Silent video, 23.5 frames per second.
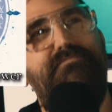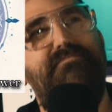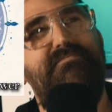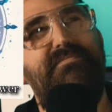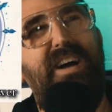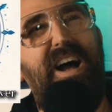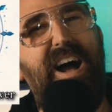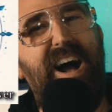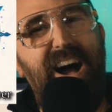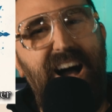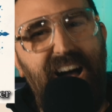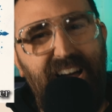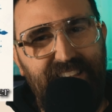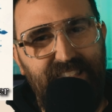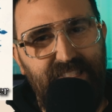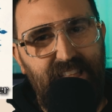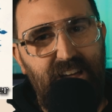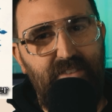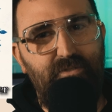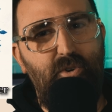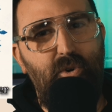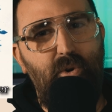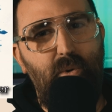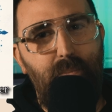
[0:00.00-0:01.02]

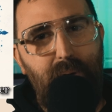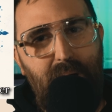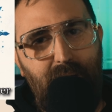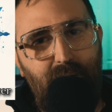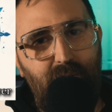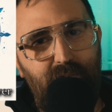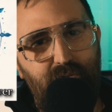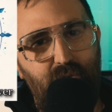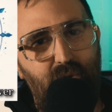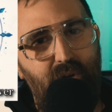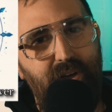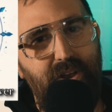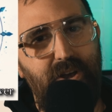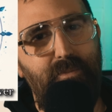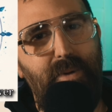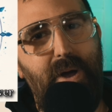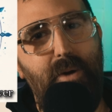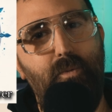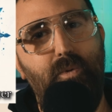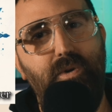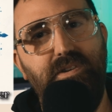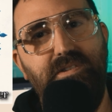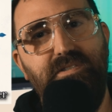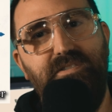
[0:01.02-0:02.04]
high-level, powerful item. I
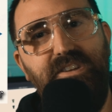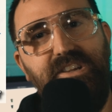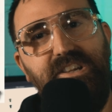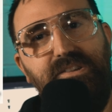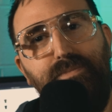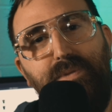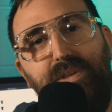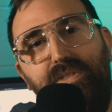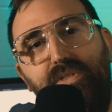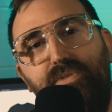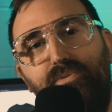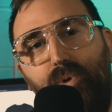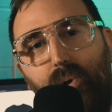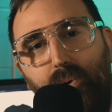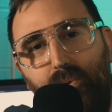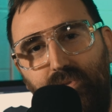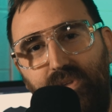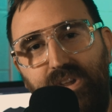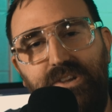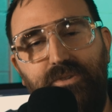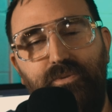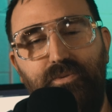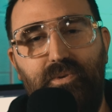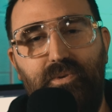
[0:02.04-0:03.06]
wouldn't just be throwing this one